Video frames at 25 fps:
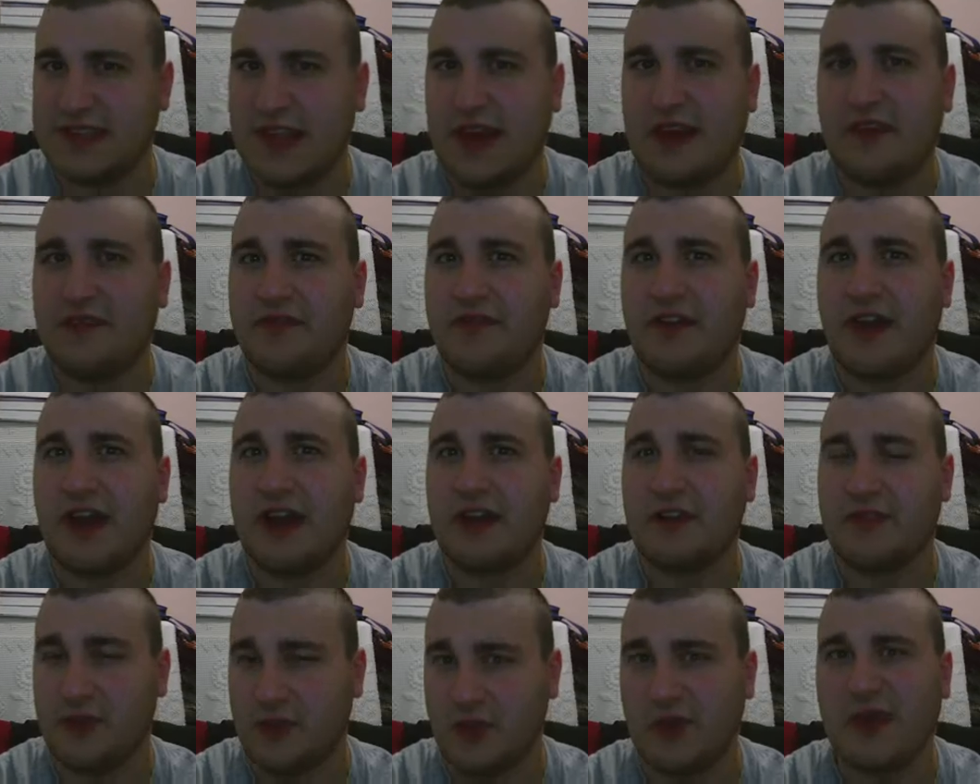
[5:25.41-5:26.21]

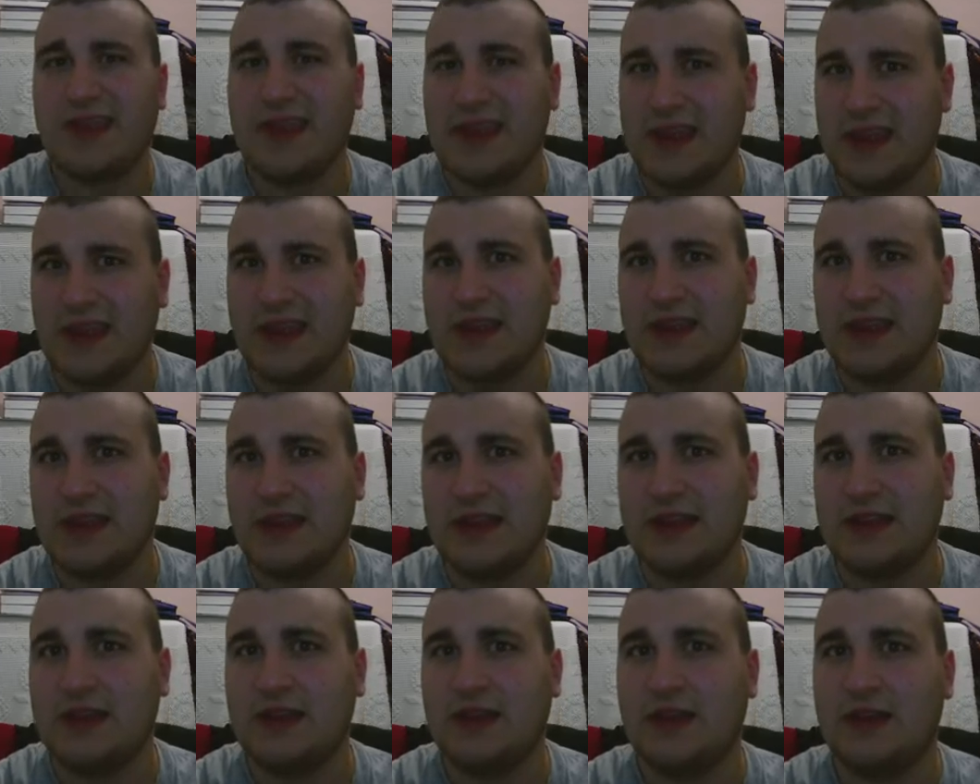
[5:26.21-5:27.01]
Doubtfire, the way that he
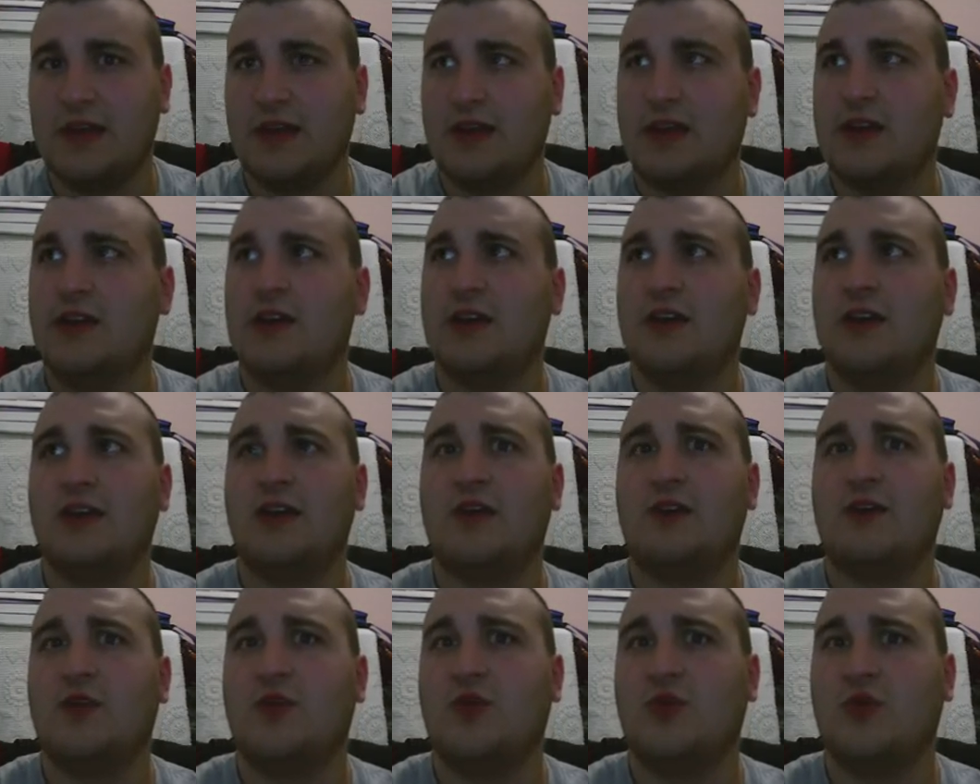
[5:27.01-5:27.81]
did,
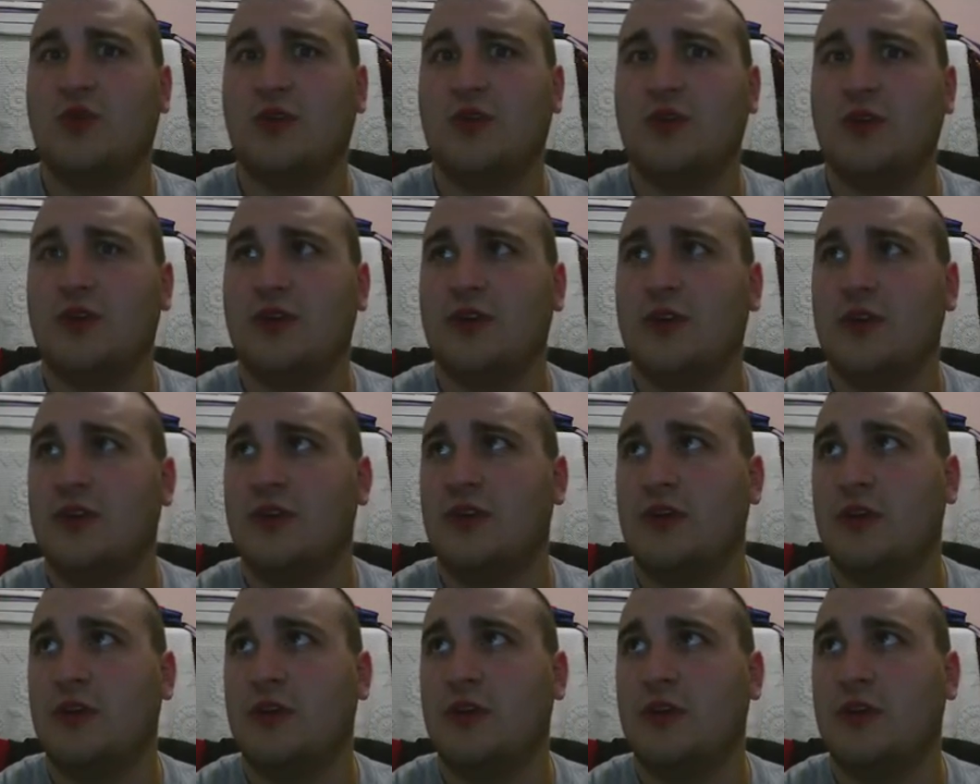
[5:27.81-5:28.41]
or